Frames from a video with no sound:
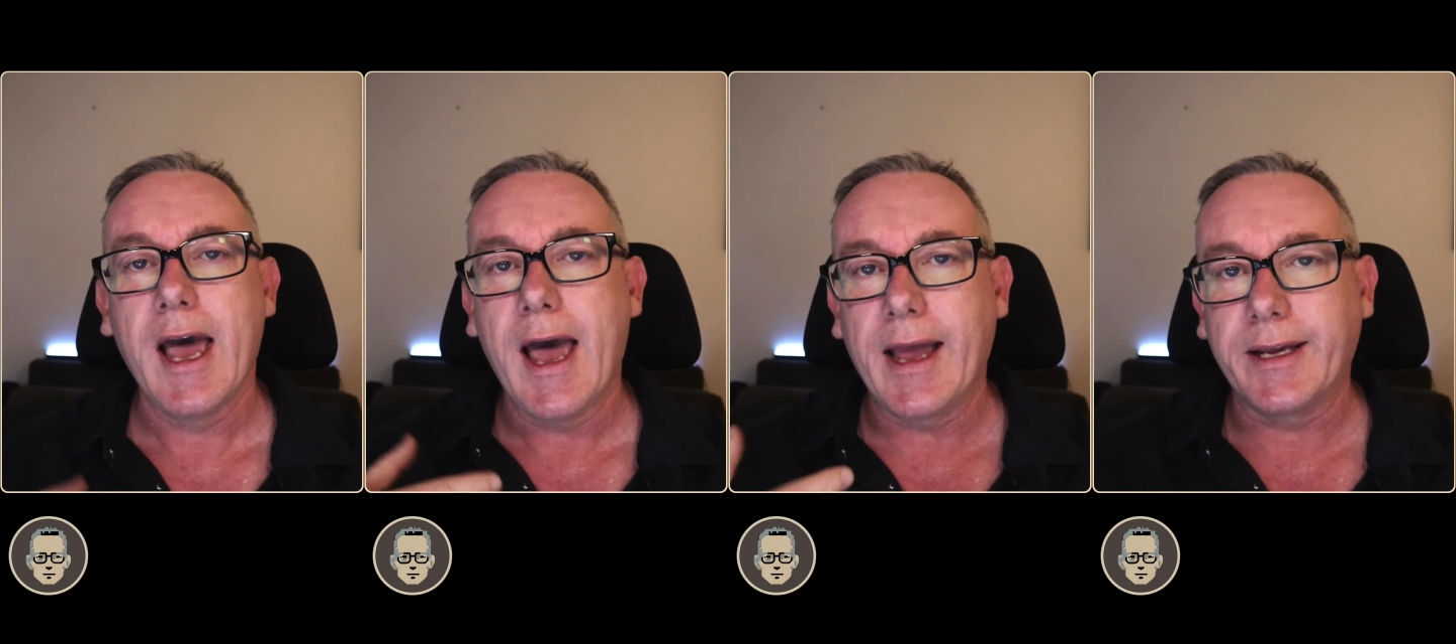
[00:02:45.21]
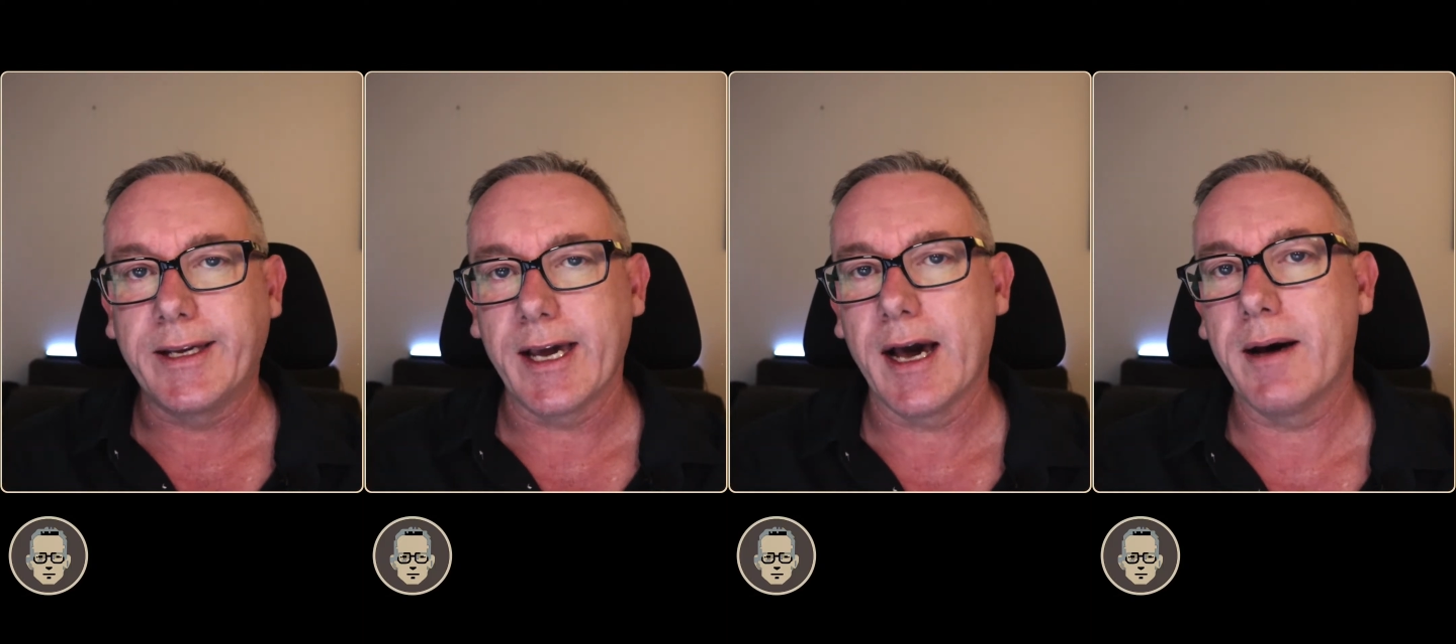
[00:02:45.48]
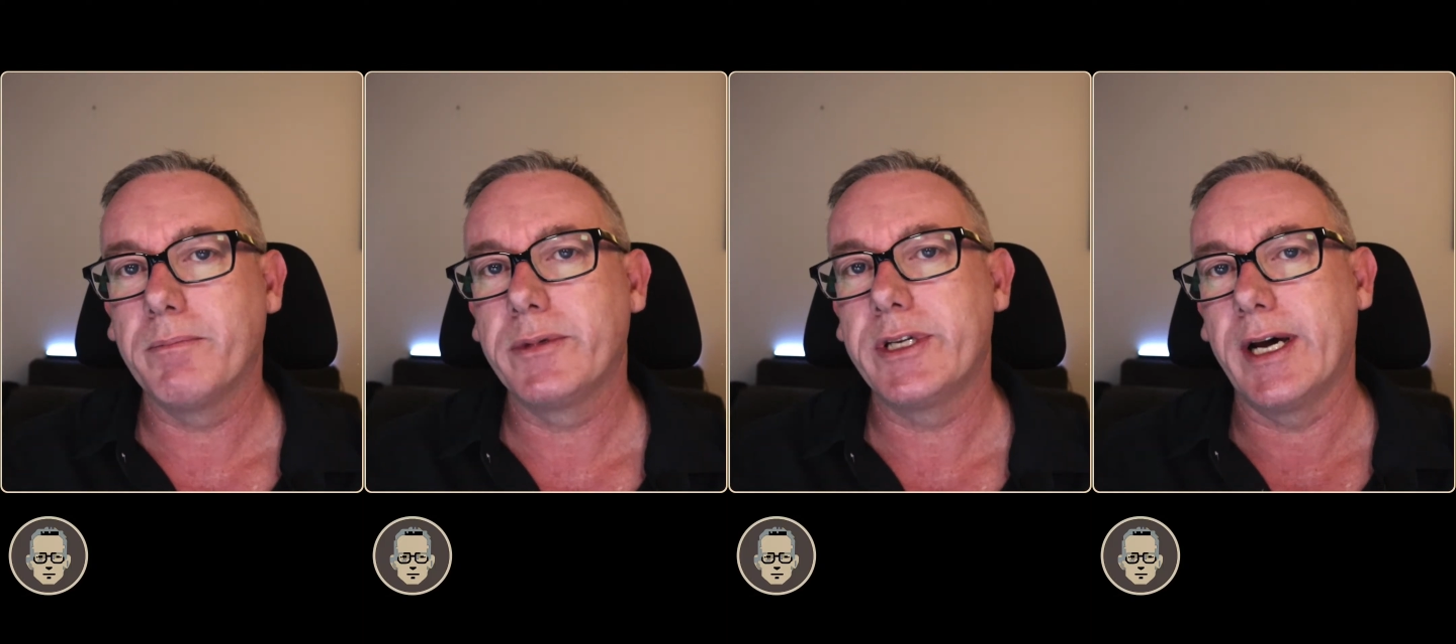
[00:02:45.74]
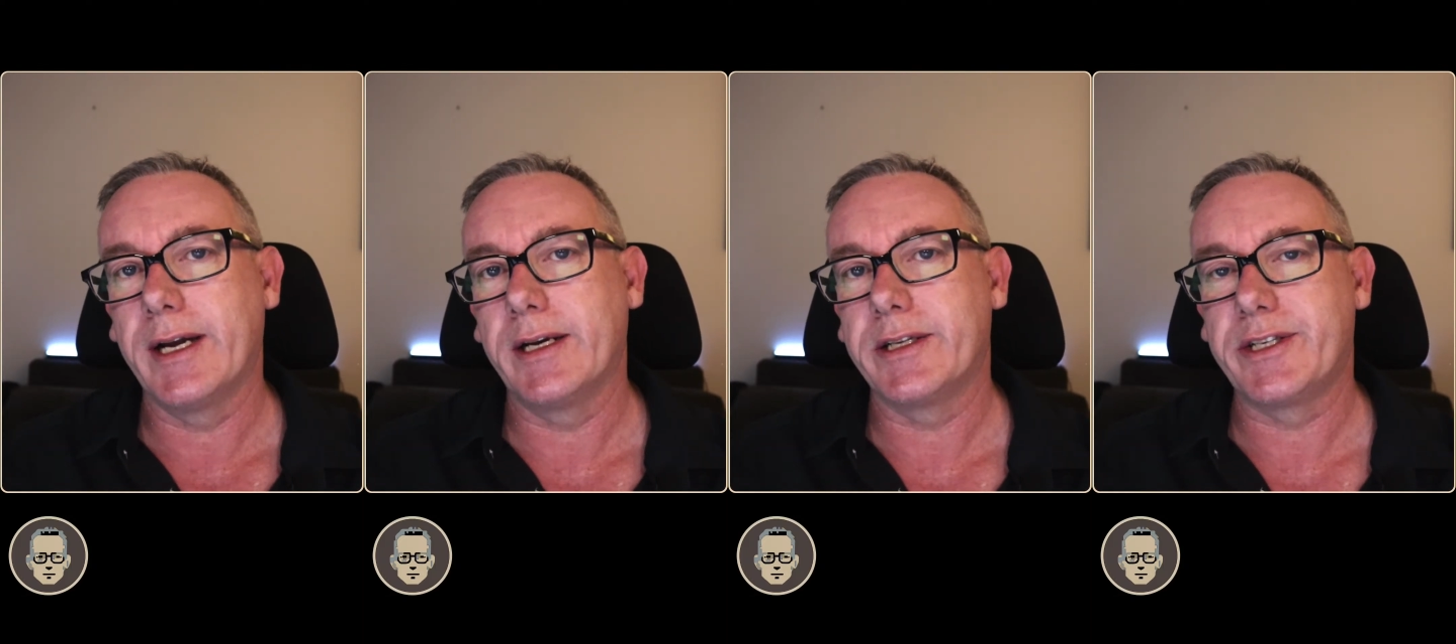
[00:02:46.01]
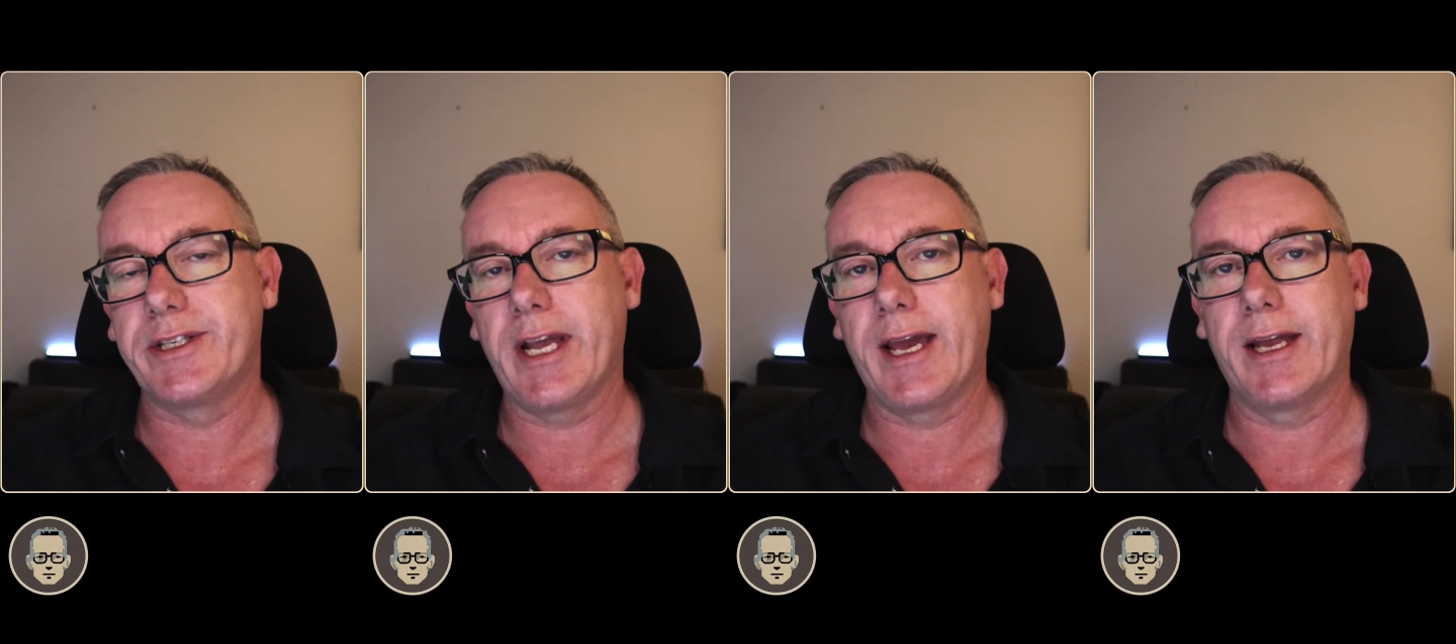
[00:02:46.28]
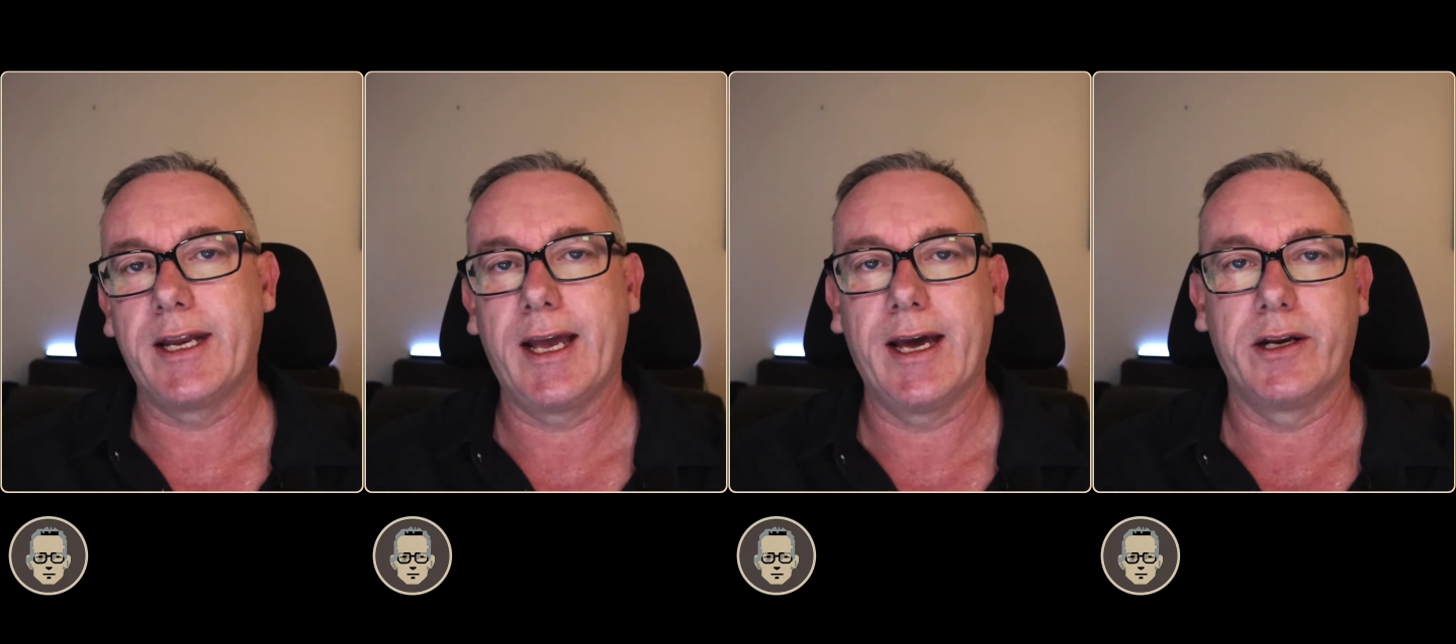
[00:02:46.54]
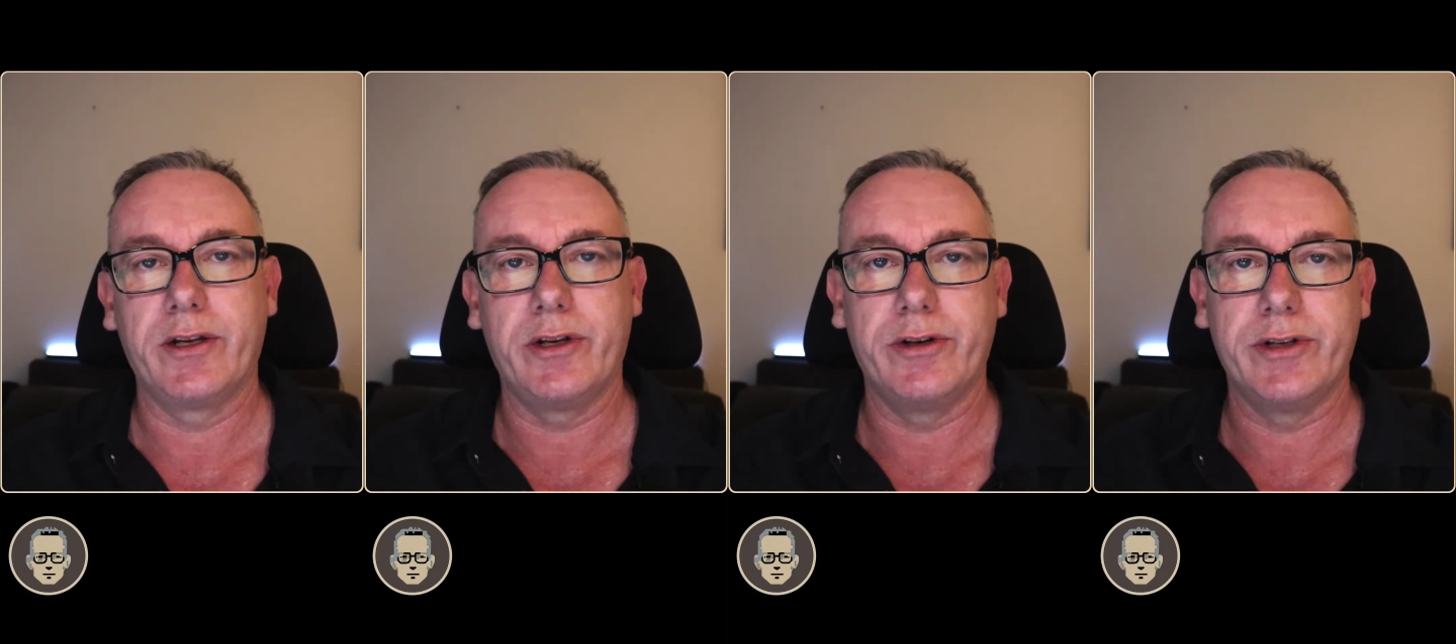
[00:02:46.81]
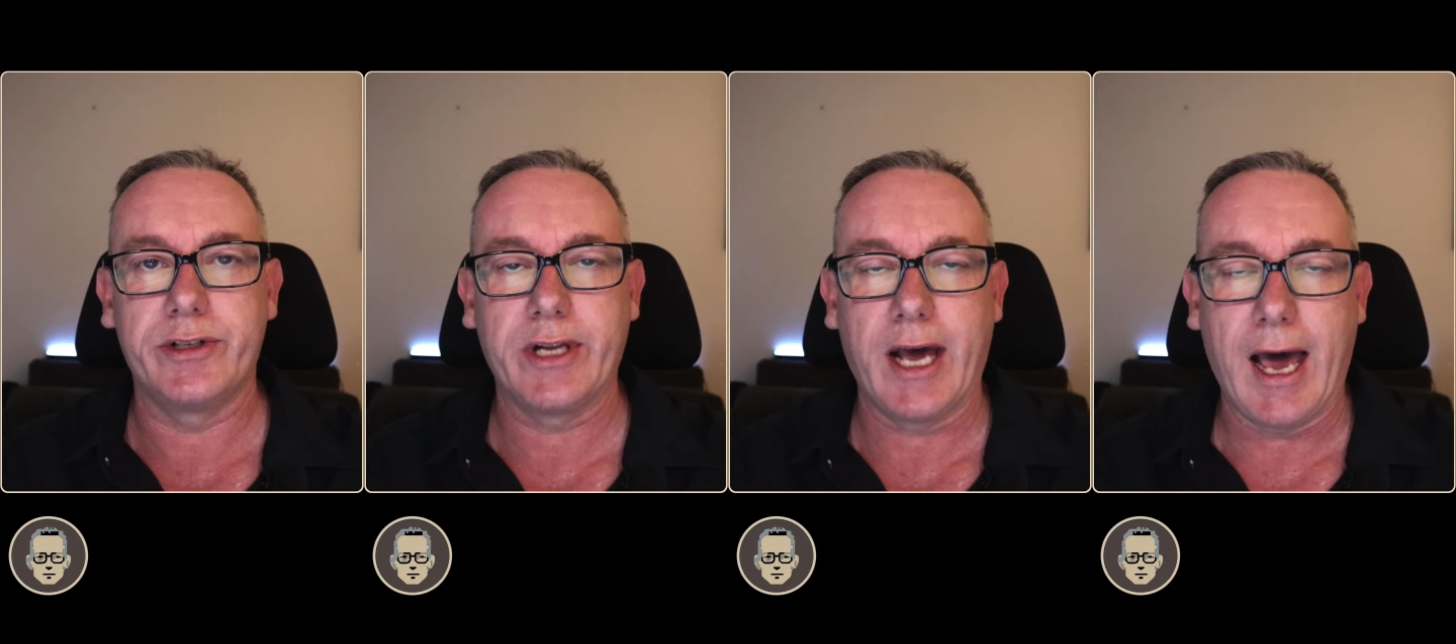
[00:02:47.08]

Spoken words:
and come to understand how to use